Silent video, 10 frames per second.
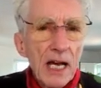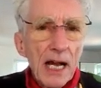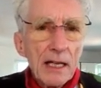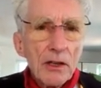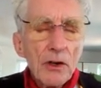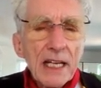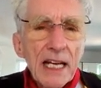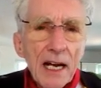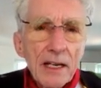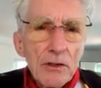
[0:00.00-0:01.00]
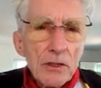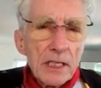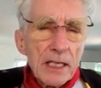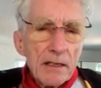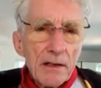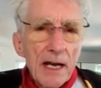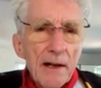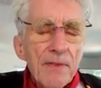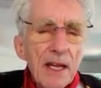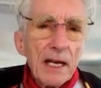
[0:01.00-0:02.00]
and learning how to use the
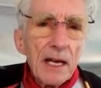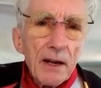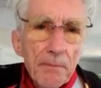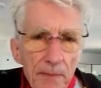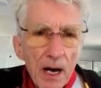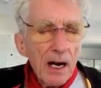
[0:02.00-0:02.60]
internet in a